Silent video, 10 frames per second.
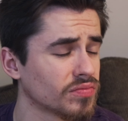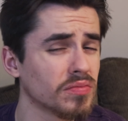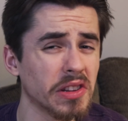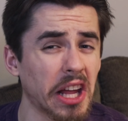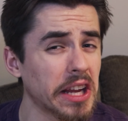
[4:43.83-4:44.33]

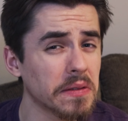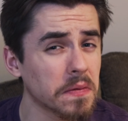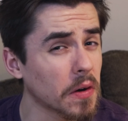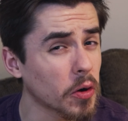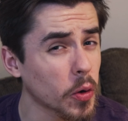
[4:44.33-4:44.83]
light
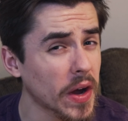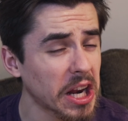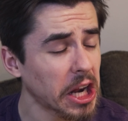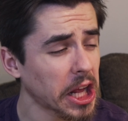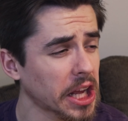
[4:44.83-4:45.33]
photo
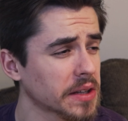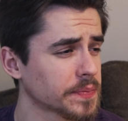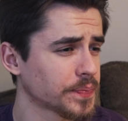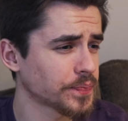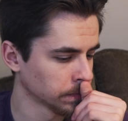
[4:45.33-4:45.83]
editing,
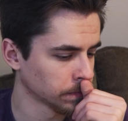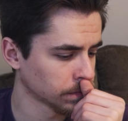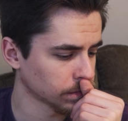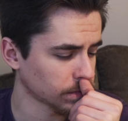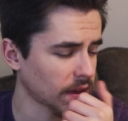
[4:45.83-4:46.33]

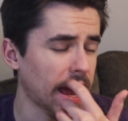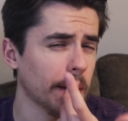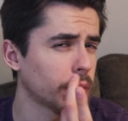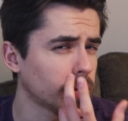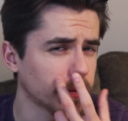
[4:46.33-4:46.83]

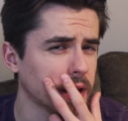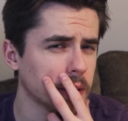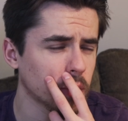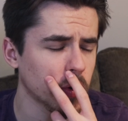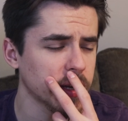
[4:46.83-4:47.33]
Apple
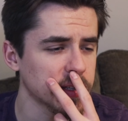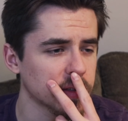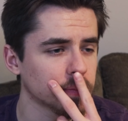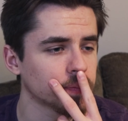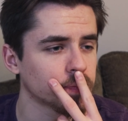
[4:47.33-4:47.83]
fanboys.
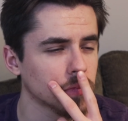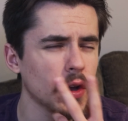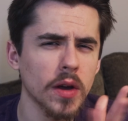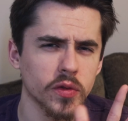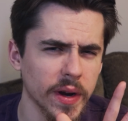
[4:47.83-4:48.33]

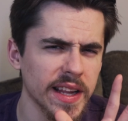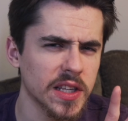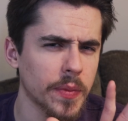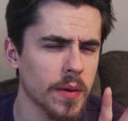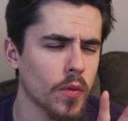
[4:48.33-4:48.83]
Yeah, I was ready to
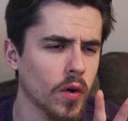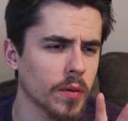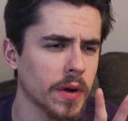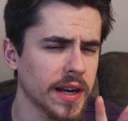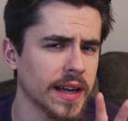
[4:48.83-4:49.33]
spend more
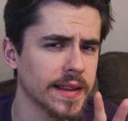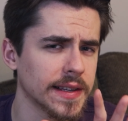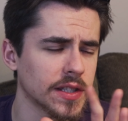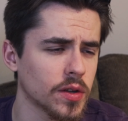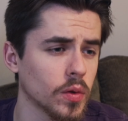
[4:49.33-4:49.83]
money on
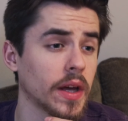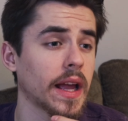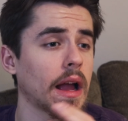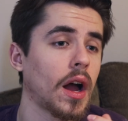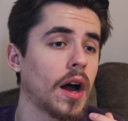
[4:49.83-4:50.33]
this too, like
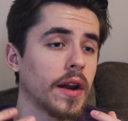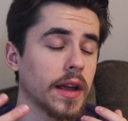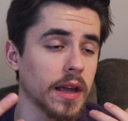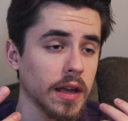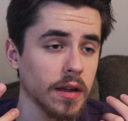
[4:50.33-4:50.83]
on
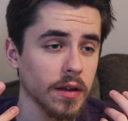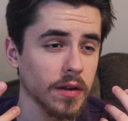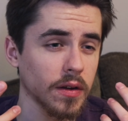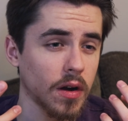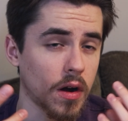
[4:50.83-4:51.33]
a
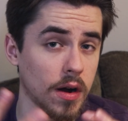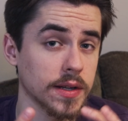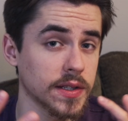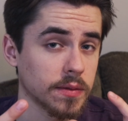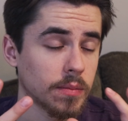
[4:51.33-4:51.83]

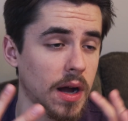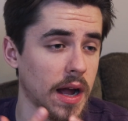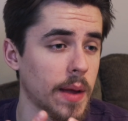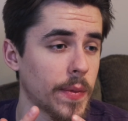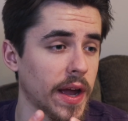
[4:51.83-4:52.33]
awesome
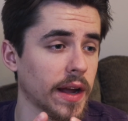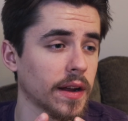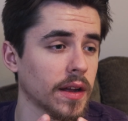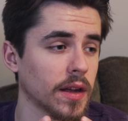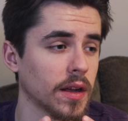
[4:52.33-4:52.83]
iMac.
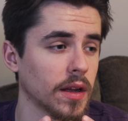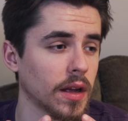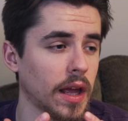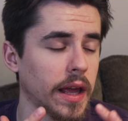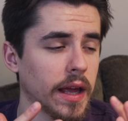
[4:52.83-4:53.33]

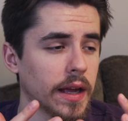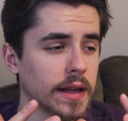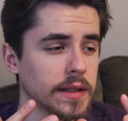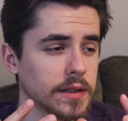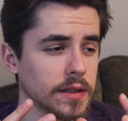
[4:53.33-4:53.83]

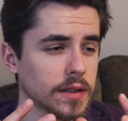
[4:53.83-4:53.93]
And